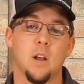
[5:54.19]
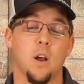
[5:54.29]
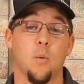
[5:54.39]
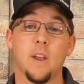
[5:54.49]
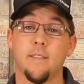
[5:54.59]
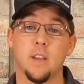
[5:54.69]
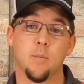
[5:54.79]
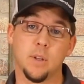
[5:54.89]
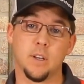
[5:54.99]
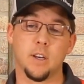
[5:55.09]
We have the
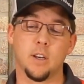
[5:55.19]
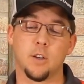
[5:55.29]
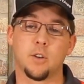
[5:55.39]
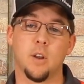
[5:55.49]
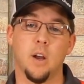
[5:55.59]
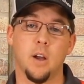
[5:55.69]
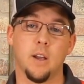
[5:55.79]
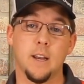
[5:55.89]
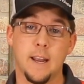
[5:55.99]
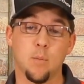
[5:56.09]
ability
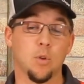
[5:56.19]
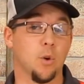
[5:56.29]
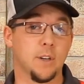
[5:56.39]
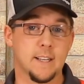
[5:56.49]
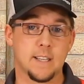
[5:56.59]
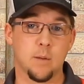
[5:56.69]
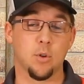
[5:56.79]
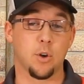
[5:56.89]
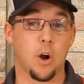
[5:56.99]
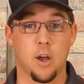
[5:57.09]
to enable or
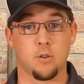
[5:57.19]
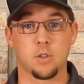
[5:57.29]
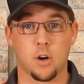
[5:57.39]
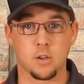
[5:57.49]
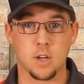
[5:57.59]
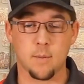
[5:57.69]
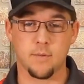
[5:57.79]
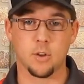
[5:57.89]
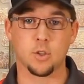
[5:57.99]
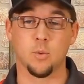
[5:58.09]
disable your auto start-stop
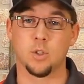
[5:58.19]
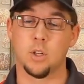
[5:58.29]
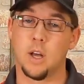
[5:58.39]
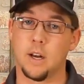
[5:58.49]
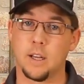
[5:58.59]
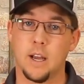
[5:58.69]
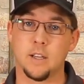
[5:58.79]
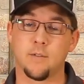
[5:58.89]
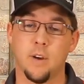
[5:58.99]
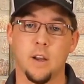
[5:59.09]
function, which a lot of
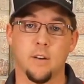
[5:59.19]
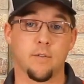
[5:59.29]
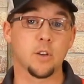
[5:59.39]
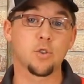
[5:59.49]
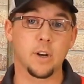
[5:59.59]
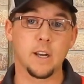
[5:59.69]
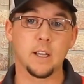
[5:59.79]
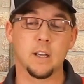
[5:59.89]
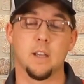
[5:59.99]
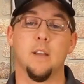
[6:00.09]
guys find
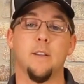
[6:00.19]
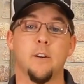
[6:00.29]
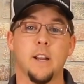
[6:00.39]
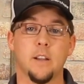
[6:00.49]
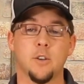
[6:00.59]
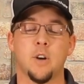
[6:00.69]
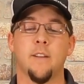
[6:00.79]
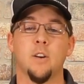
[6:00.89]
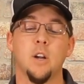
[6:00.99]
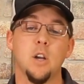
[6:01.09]
frustrating in their daily
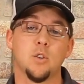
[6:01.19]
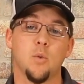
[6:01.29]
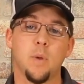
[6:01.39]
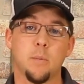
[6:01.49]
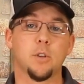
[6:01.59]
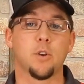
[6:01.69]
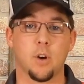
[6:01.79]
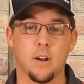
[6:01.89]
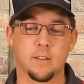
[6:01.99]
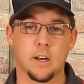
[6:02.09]
driver. So we'd be able to
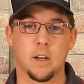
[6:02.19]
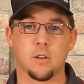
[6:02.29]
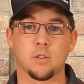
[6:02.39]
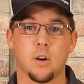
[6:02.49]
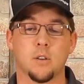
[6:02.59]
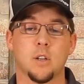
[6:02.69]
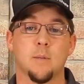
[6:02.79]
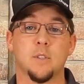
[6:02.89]
turn off that auto start-stop